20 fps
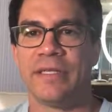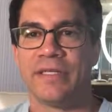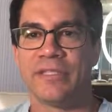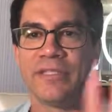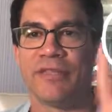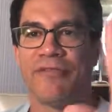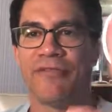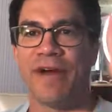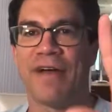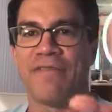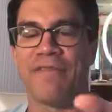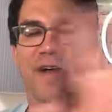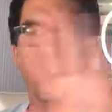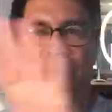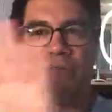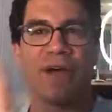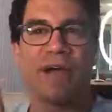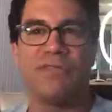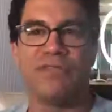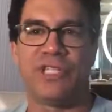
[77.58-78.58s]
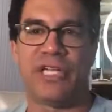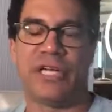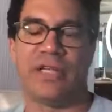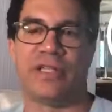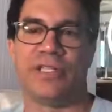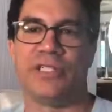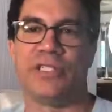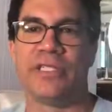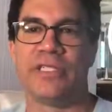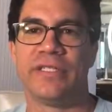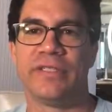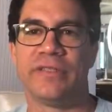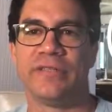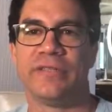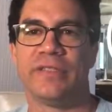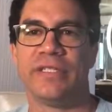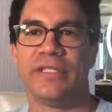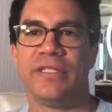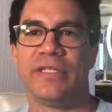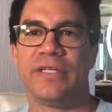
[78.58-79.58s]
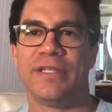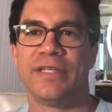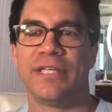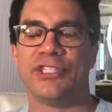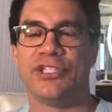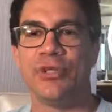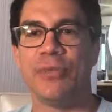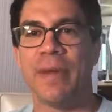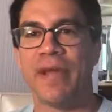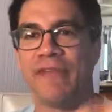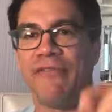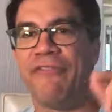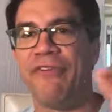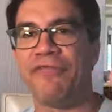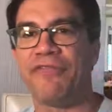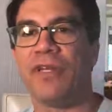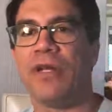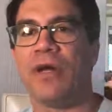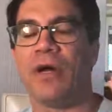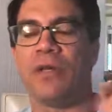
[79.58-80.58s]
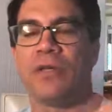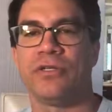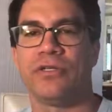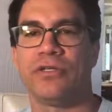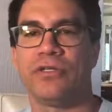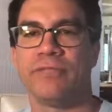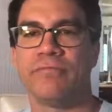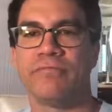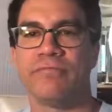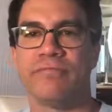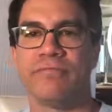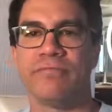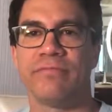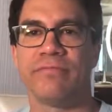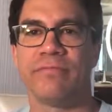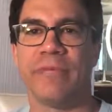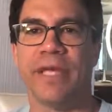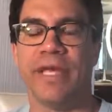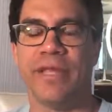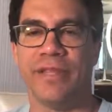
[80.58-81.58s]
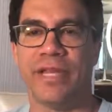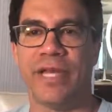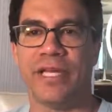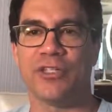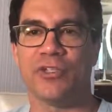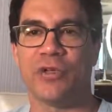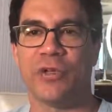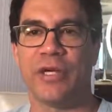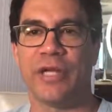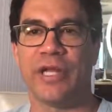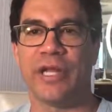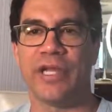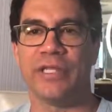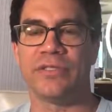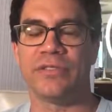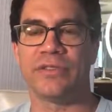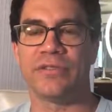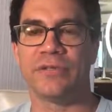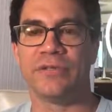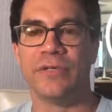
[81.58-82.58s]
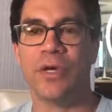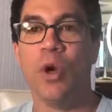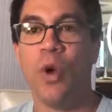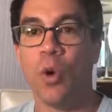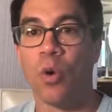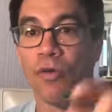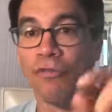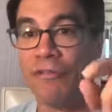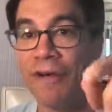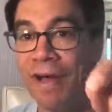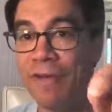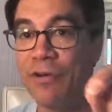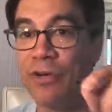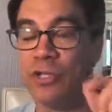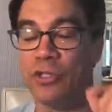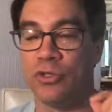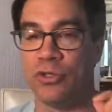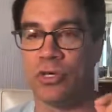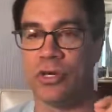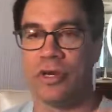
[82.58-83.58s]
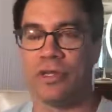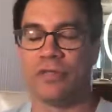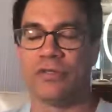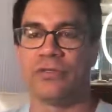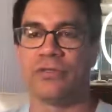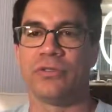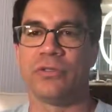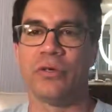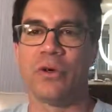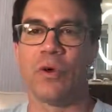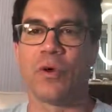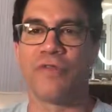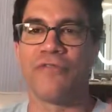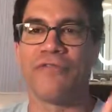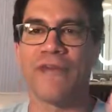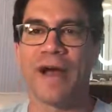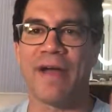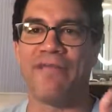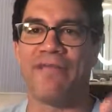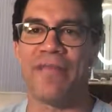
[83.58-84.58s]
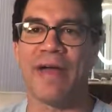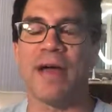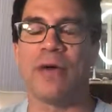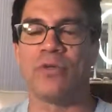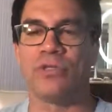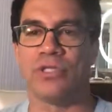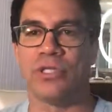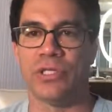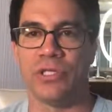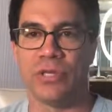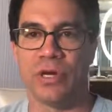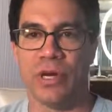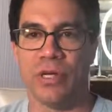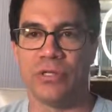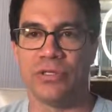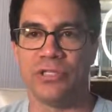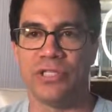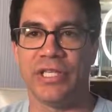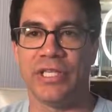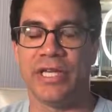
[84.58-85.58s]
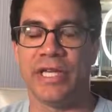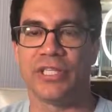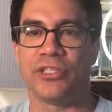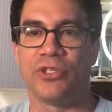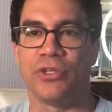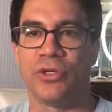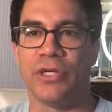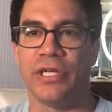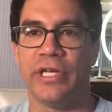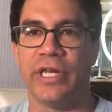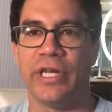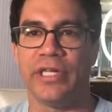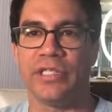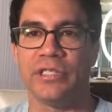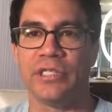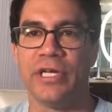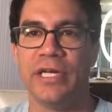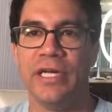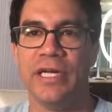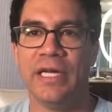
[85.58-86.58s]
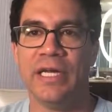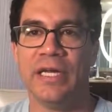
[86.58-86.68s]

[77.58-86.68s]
It's the 555 challenge. That you make $50 in the next 30 days, or $500 or $5,000 in the next 30 days